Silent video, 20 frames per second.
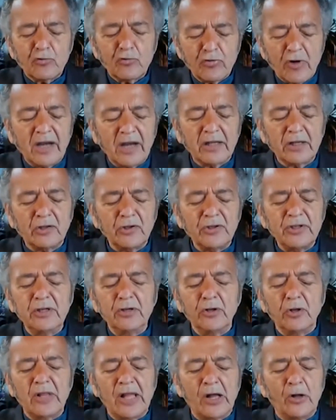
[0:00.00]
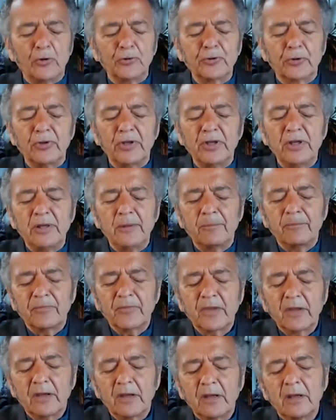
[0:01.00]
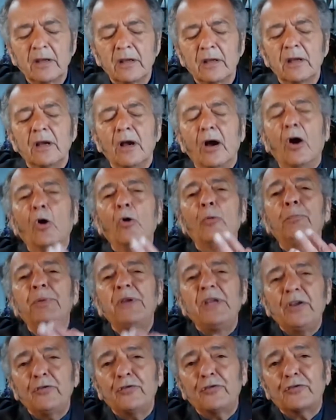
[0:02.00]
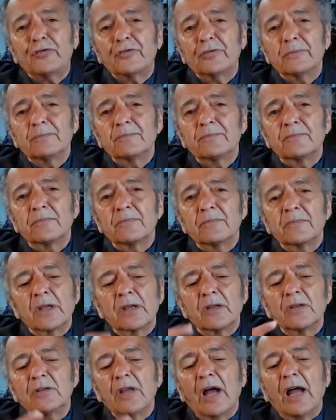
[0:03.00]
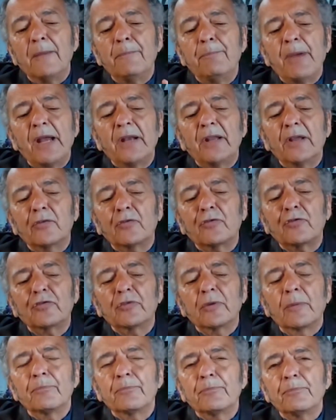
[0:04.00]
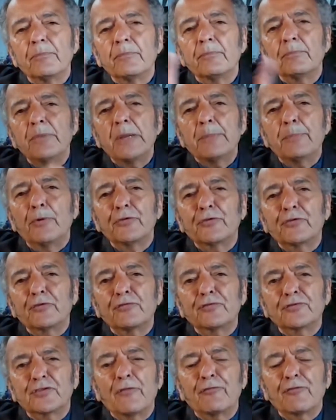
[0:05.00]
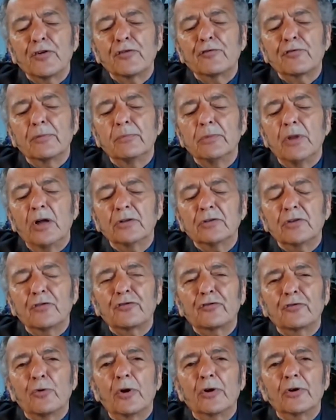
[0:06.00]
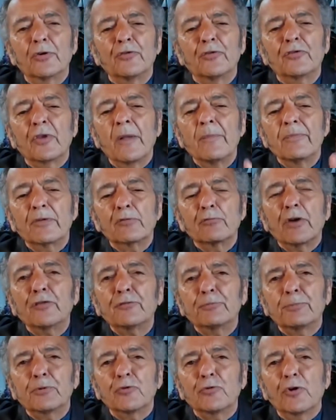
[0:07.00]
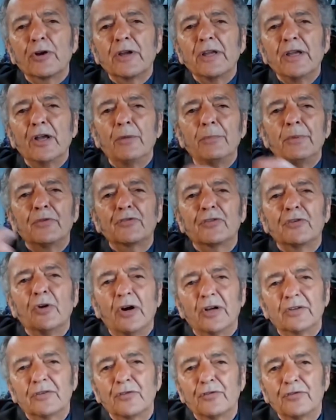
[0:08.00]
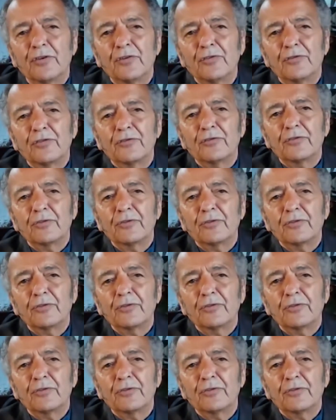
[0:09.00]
Chronically ill elderly, obese, diabetics, people suffering from lung disorders, respiratory ailments, and heart diseases.